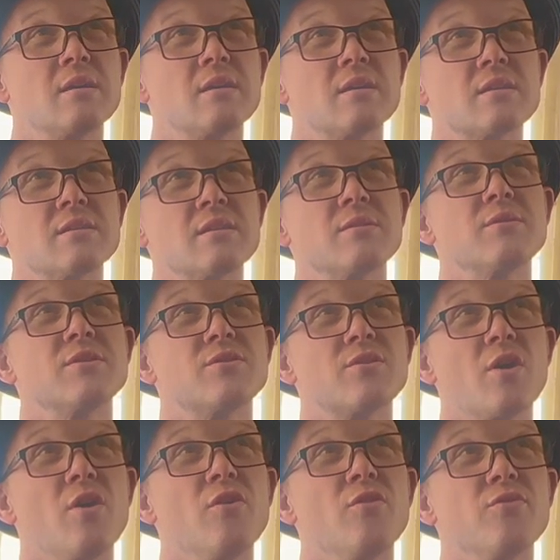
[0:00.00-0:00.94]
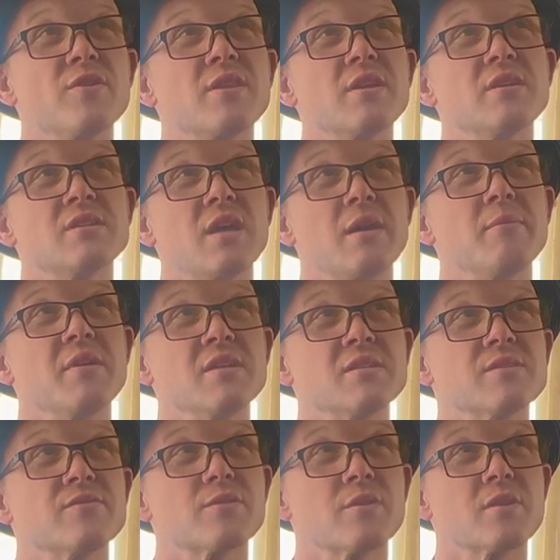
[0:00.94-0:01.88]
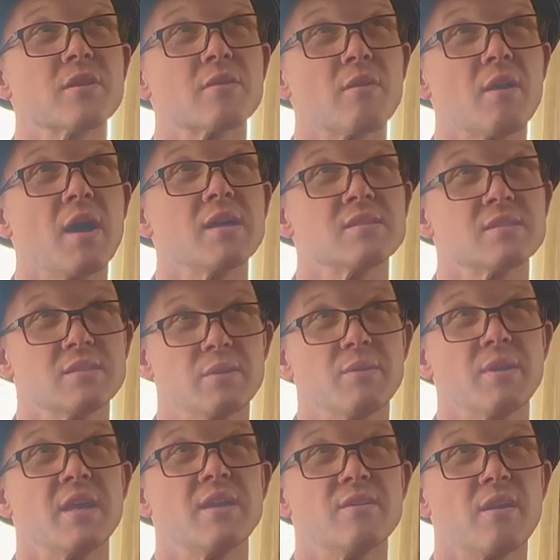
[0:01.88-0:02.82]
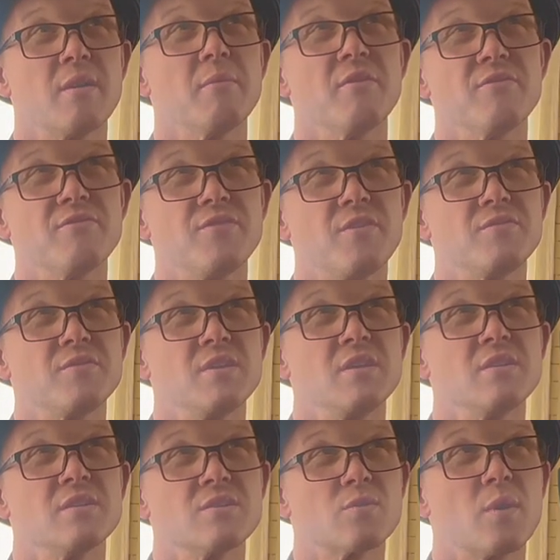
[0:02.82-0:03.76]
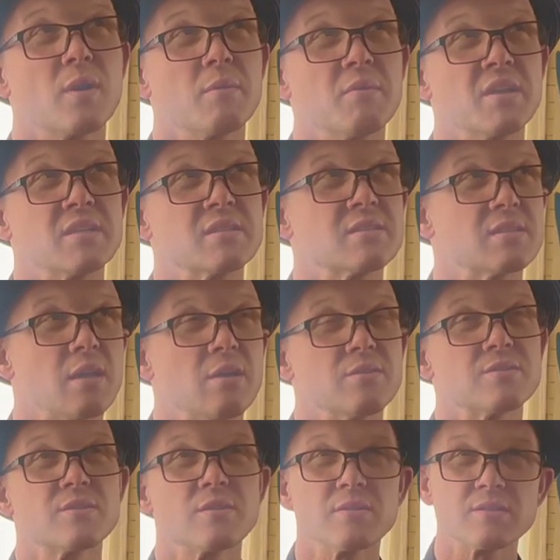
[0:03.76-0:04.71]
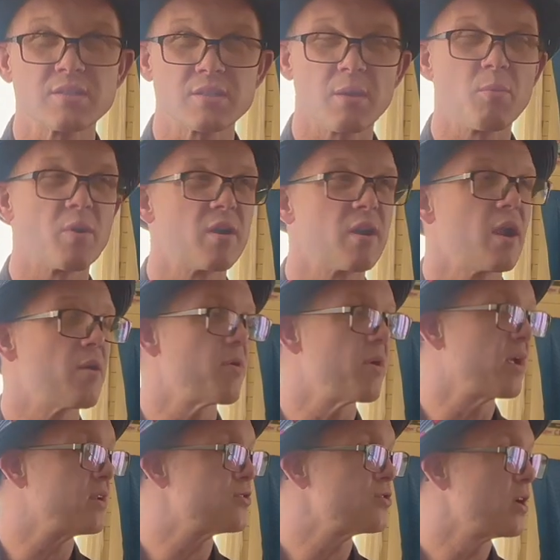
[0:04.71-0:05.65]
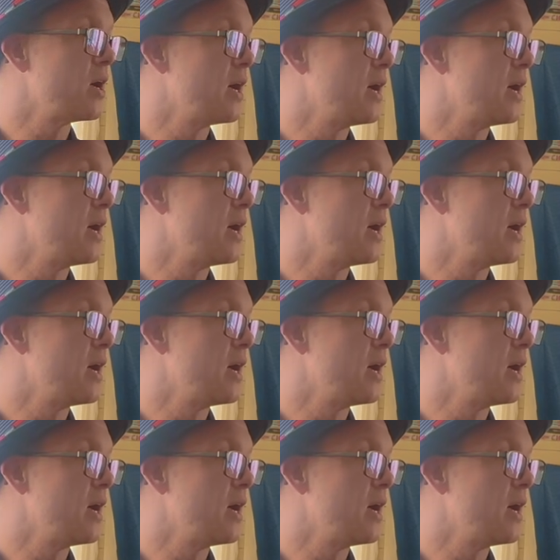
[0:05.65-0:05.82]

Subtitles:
So we drove within 10 minutes of La Crosse, and then we had to drive about 15 to 20 minutes south. So somewhere in that range.